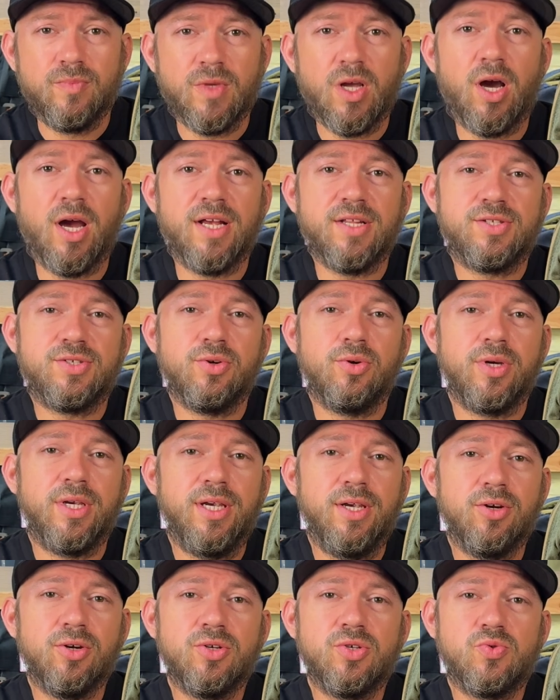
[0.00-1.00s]
All right, so
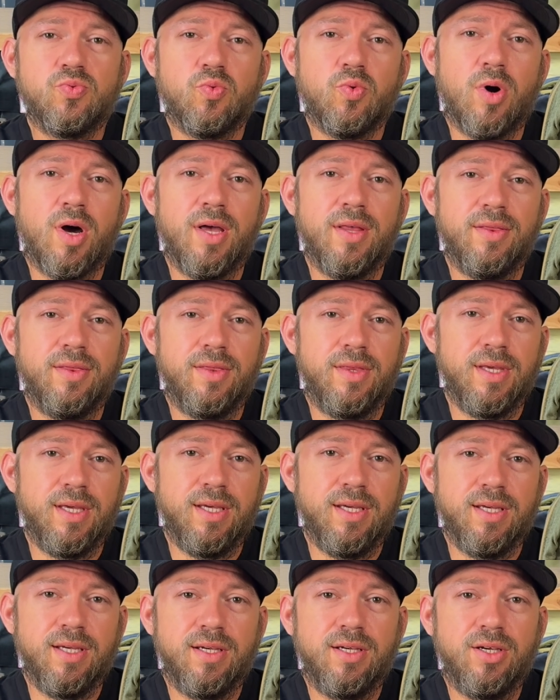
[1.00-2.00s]
here's what
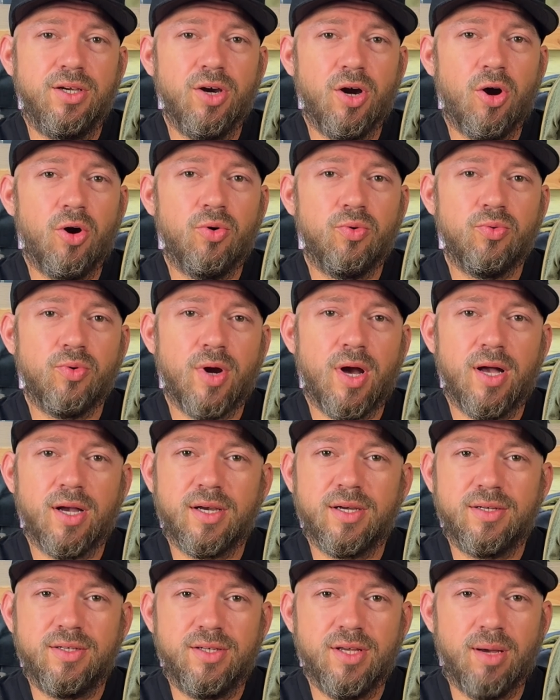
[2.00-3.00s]
the GoRuck
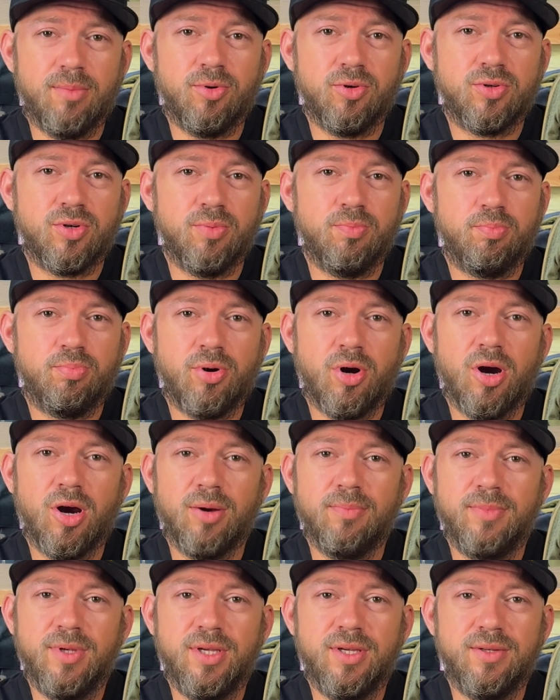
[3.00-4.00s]
double
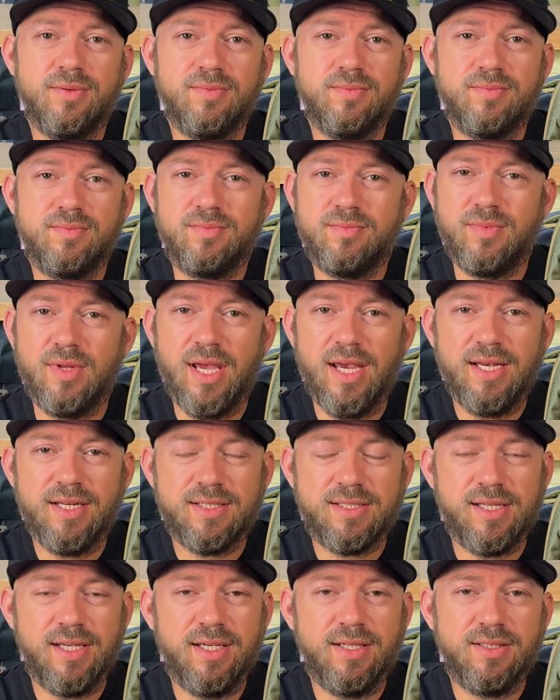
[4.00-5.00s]
compartment
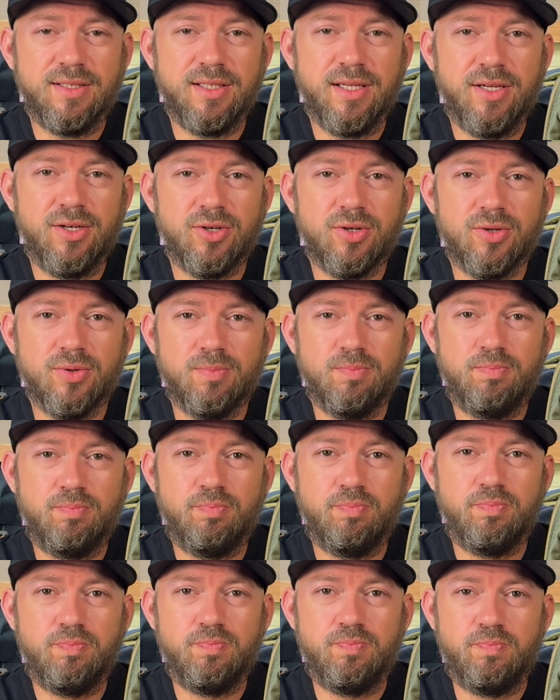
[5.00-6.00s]
18-liter
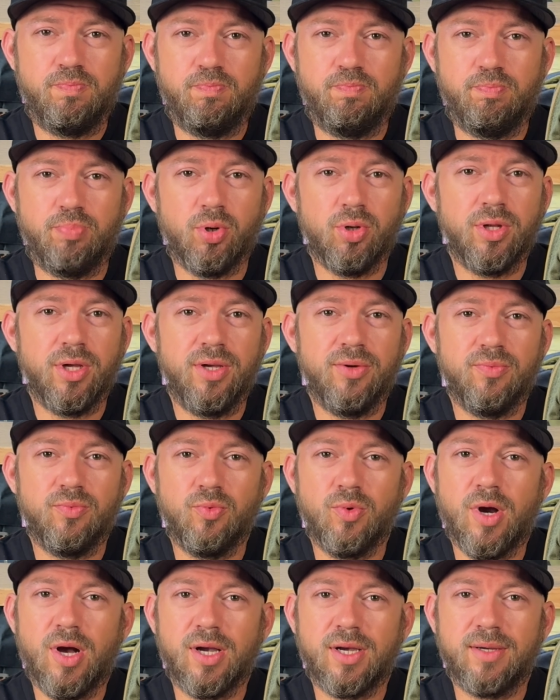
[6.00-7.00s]
Bullet
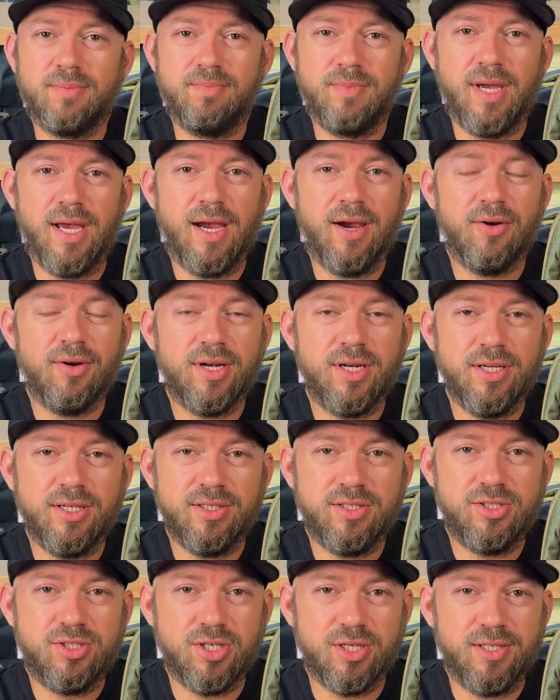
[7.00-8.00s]
Ruck
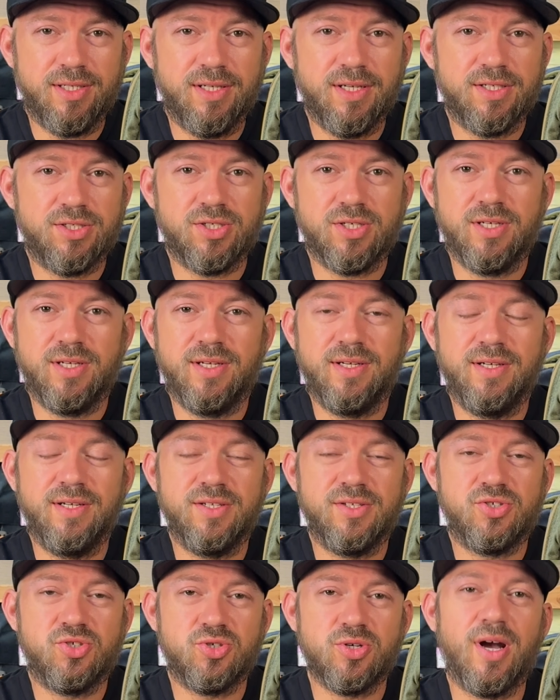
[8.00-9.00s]
Heritage Edition
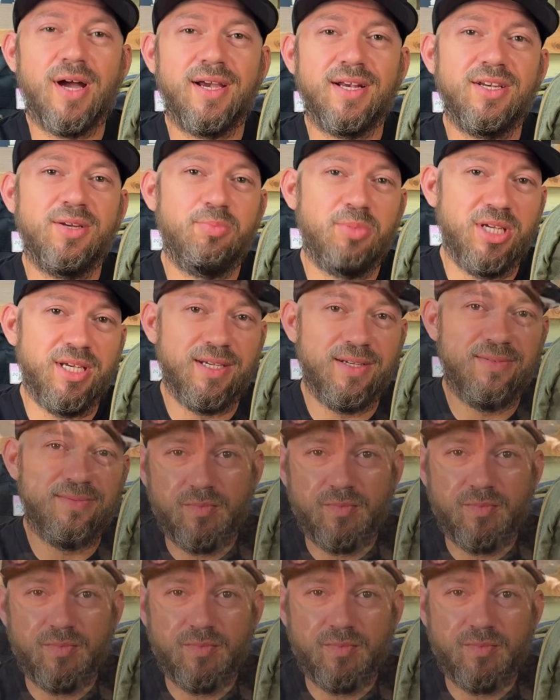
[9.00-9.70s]
is trying to be.